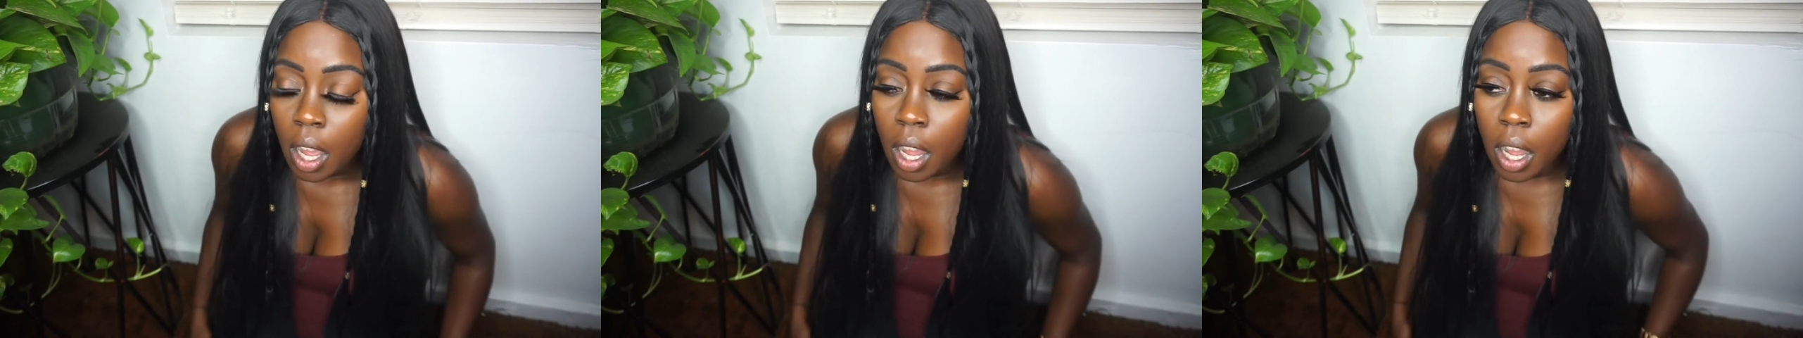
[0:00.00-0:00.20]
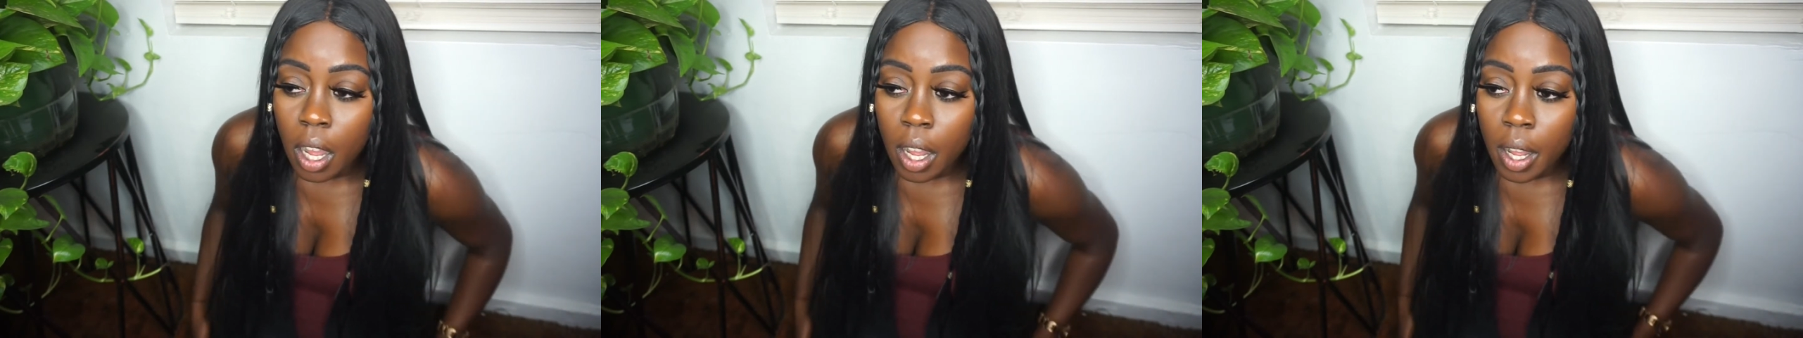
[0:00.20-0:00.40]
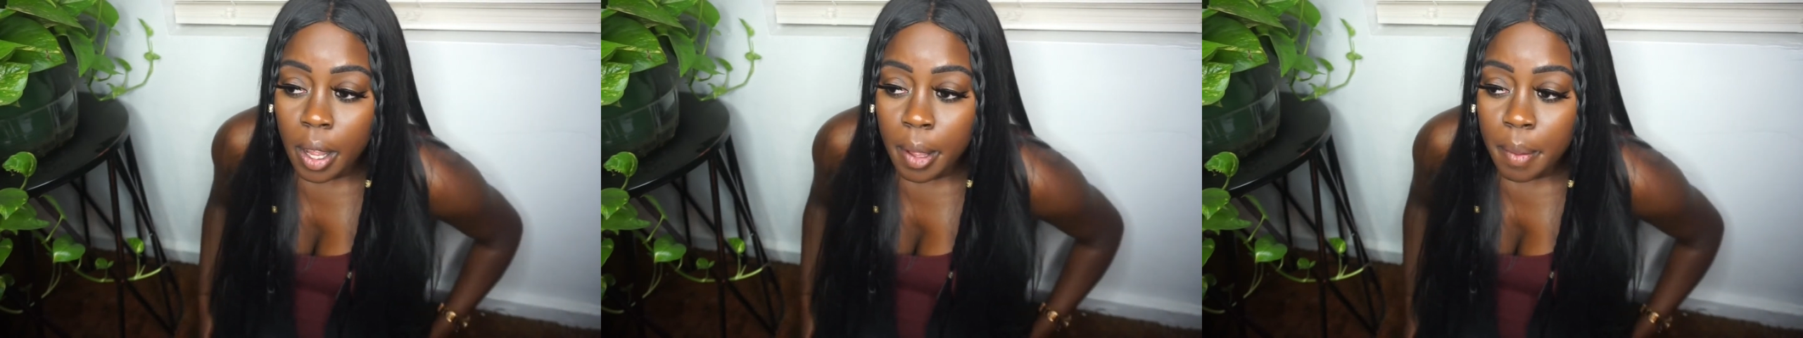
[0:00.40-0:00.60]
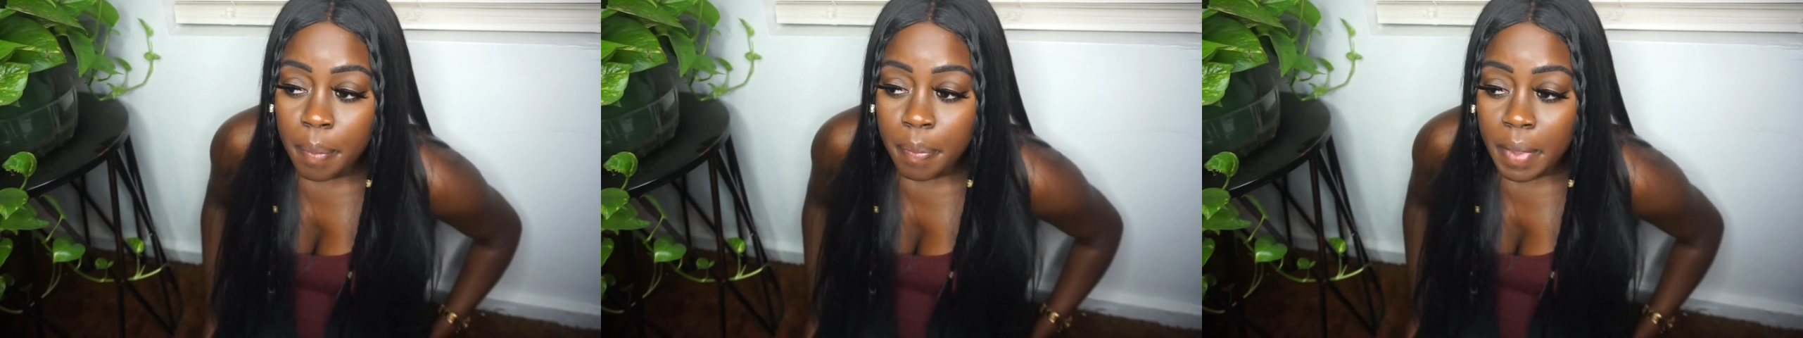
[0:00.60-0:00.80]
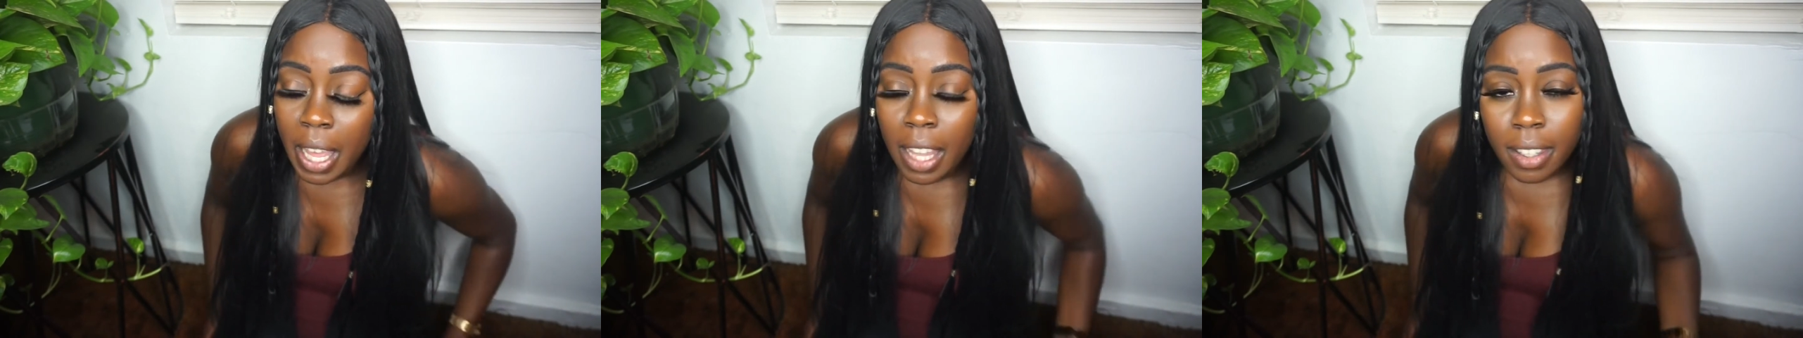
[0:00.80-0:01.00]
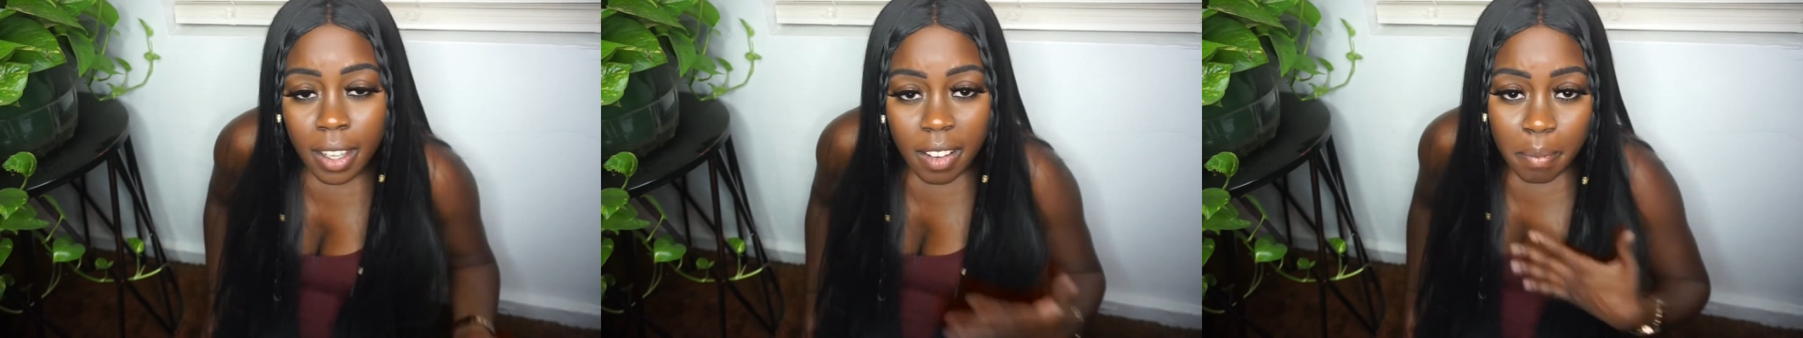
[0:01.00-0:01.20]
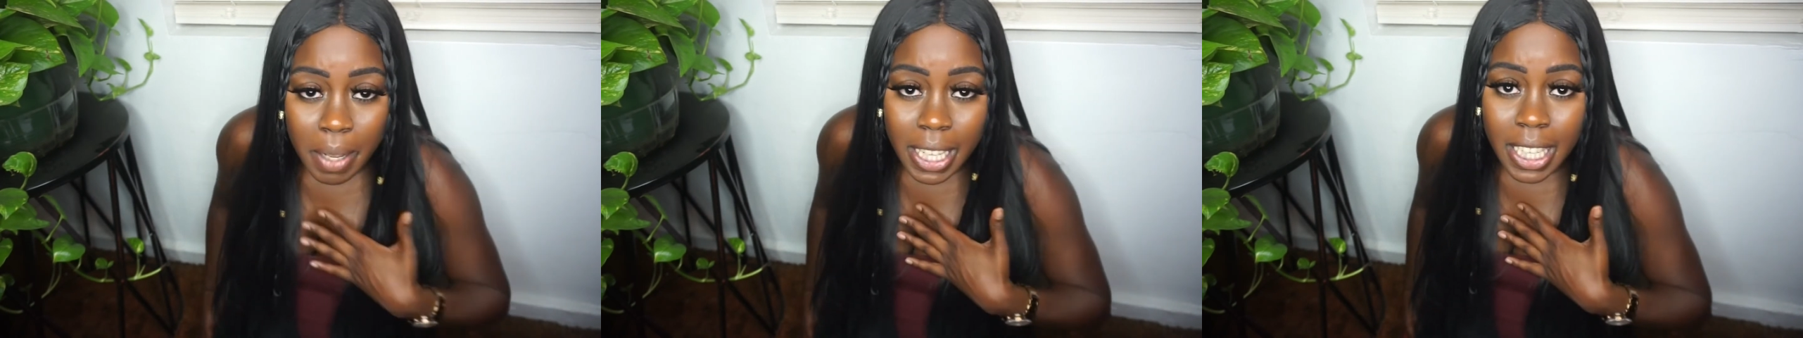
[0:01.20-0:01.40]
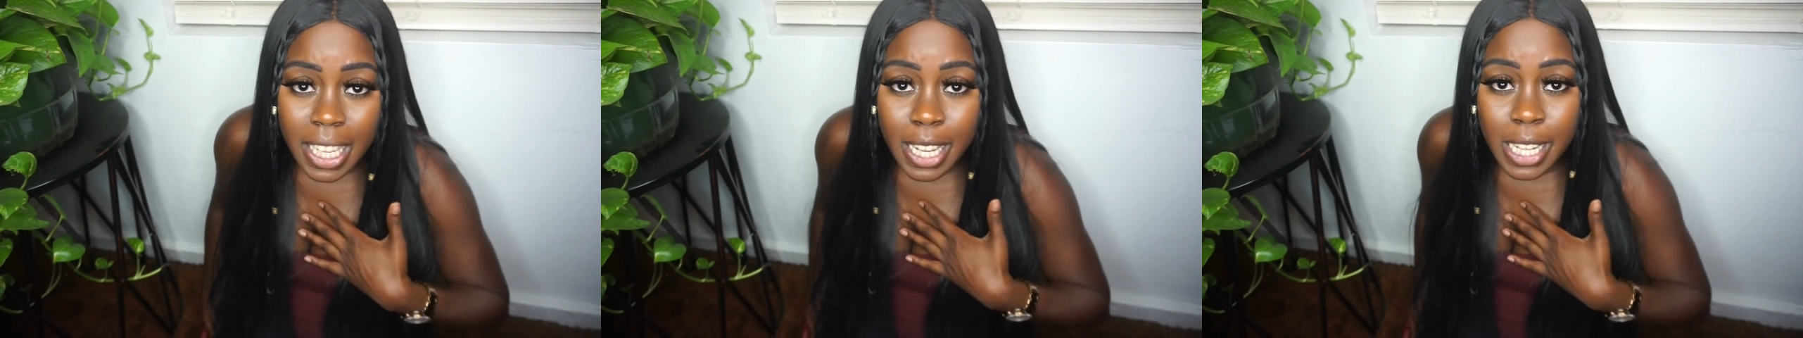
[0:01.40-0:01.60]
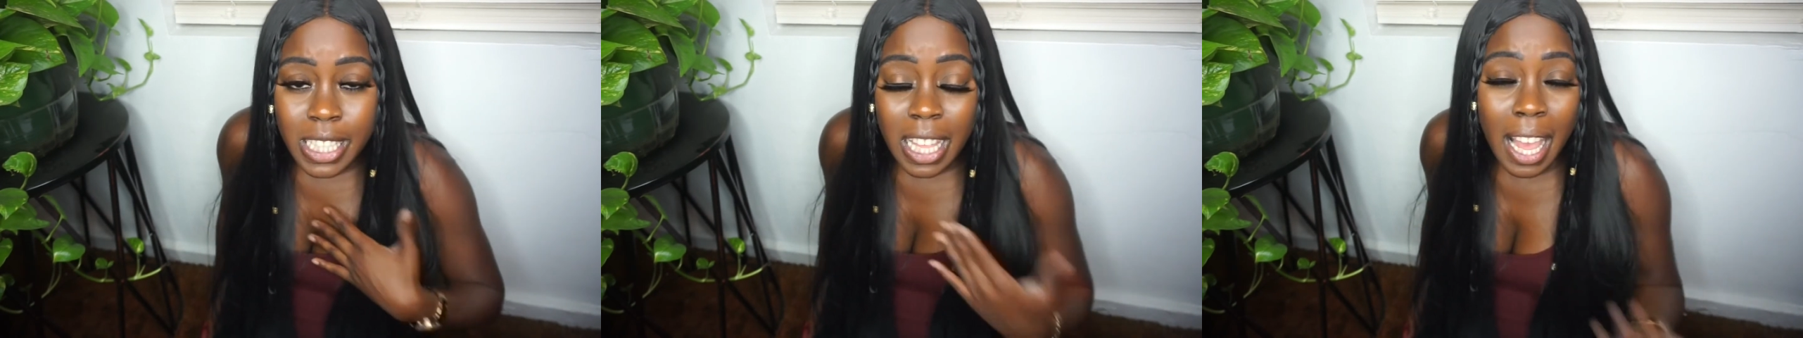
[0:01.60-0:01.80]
I love my kids.